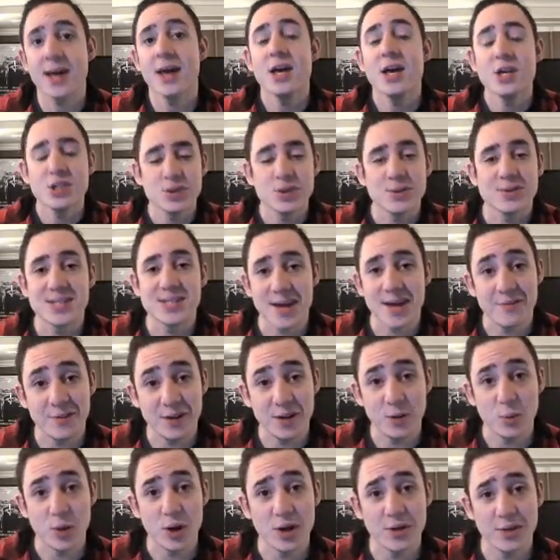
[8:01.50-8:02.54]
so it's definitely
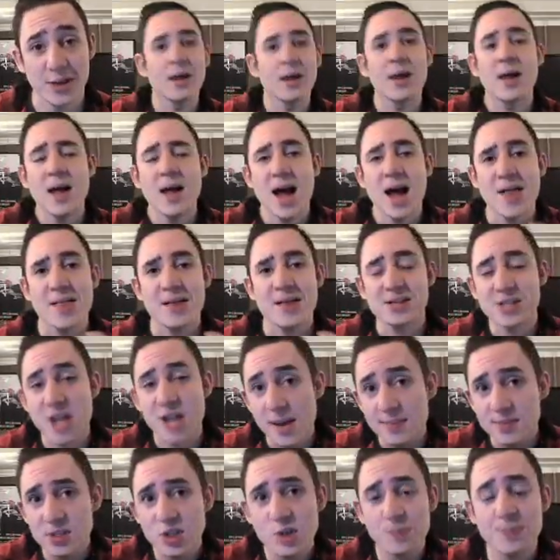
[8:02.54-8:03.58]
worth it. And in terms of
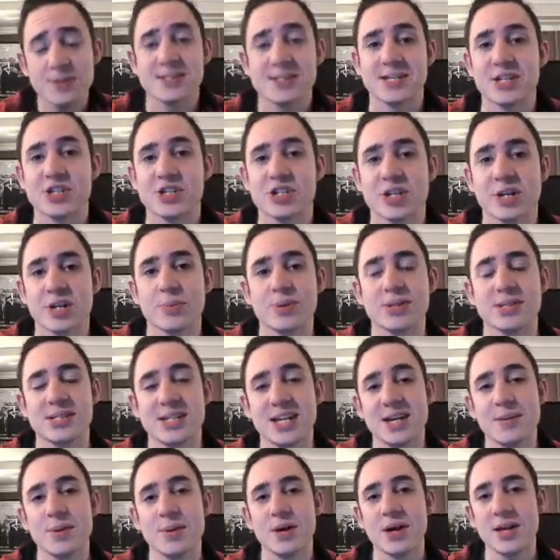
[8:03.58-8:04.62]
your positioning with
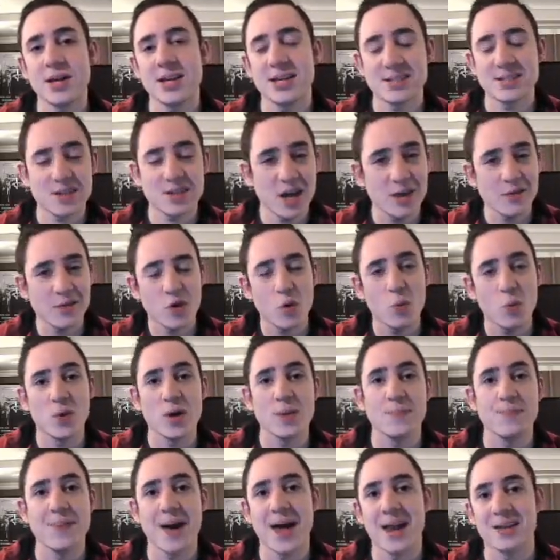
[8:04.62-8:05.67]
Dima, he's kind of got a weird
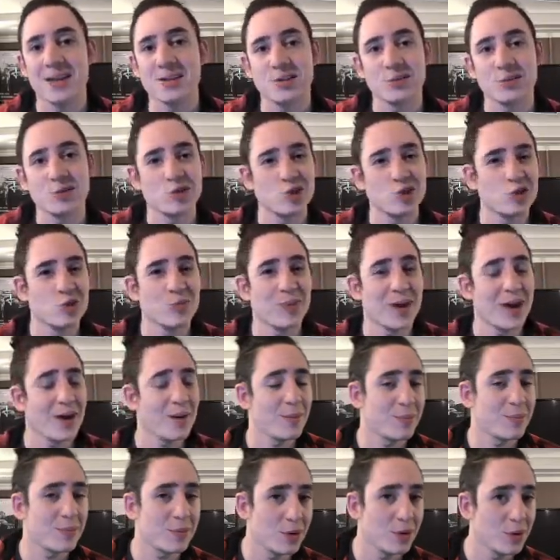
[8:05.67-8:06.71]
balance of should you play up
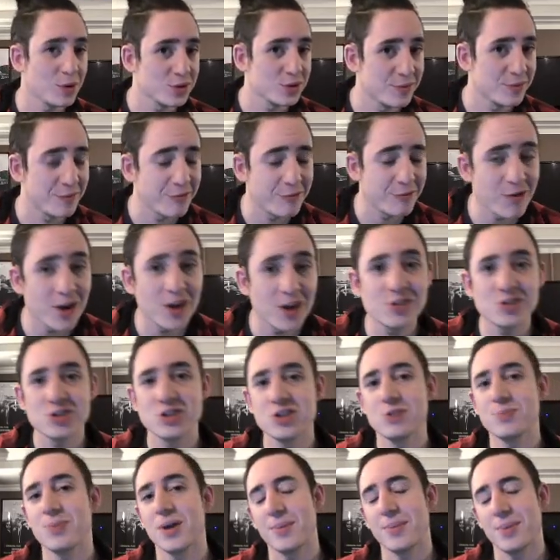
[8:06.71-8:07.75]
close from front, should you
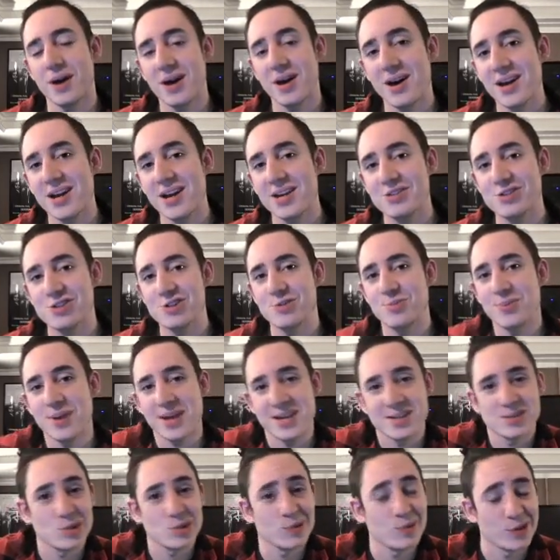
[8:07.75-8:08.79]
play behind, should you play
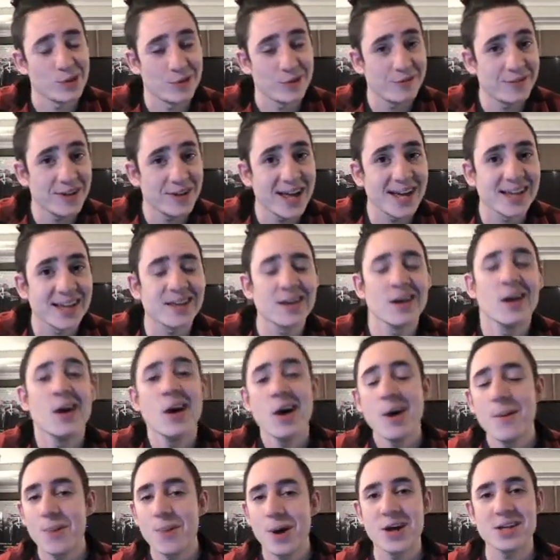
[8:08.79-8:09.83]
sort of on the flank.
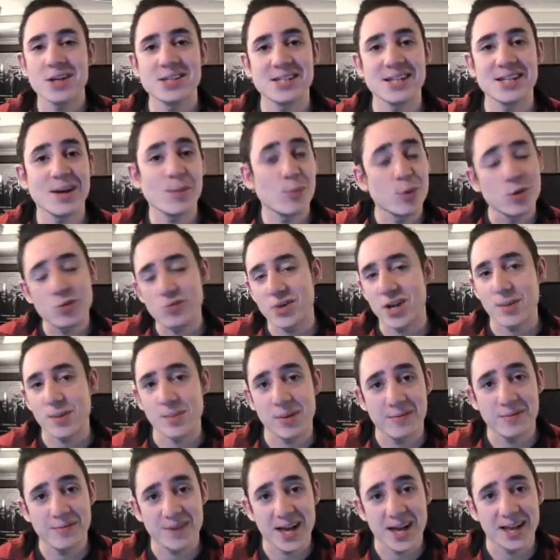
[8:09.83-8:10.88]
Personally, I wouldn't recommend
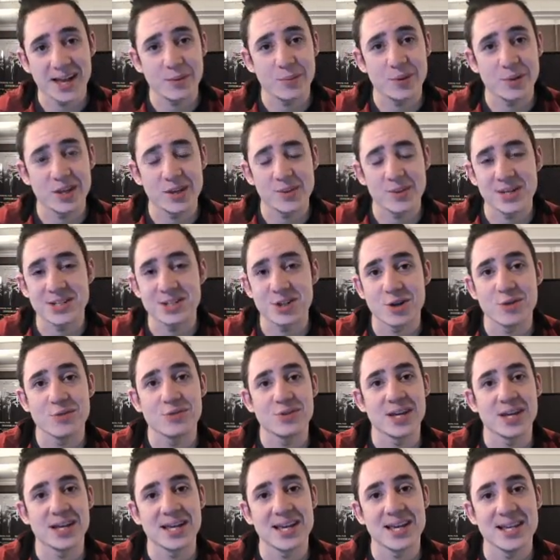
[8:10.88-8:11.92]
flanking with him. I don't
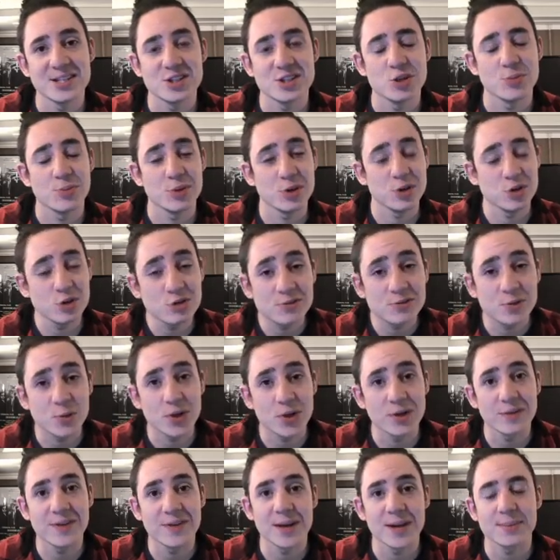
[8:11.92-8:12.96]
think he's super useful in the
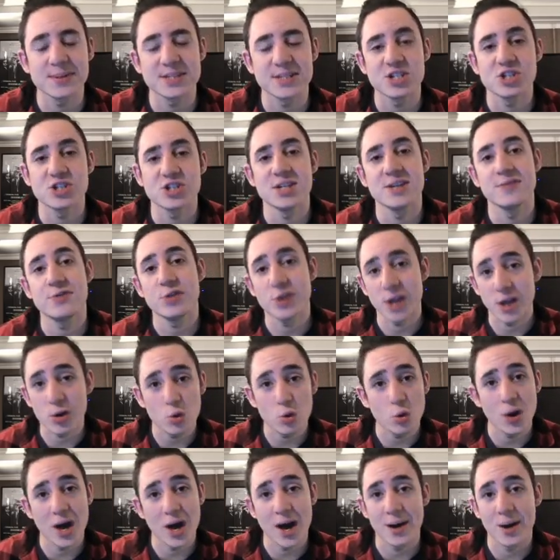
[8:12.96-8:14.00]
flank position. If you get caught
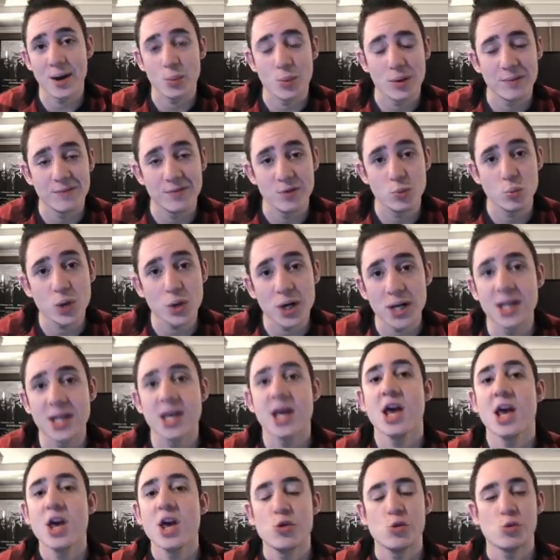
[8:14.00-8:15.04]
out in a 1v1,
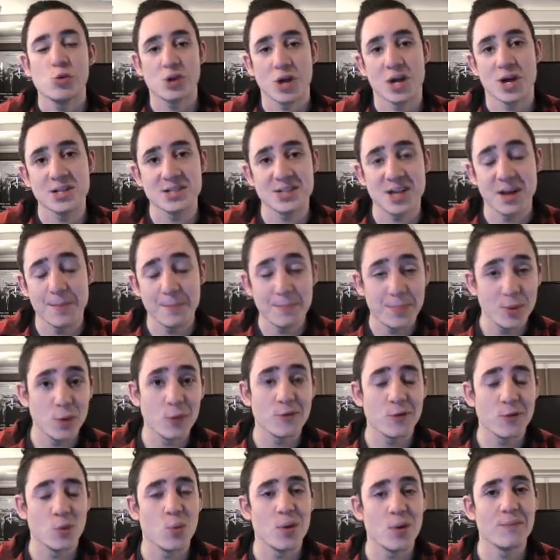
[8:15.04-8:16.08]
your guns aren't built for
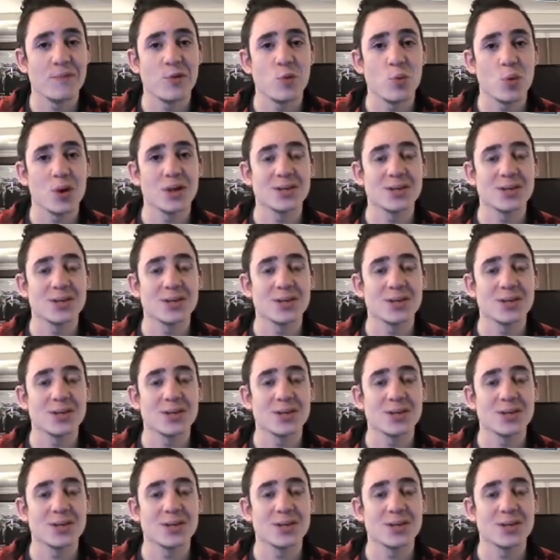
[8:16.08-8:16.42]
1v1s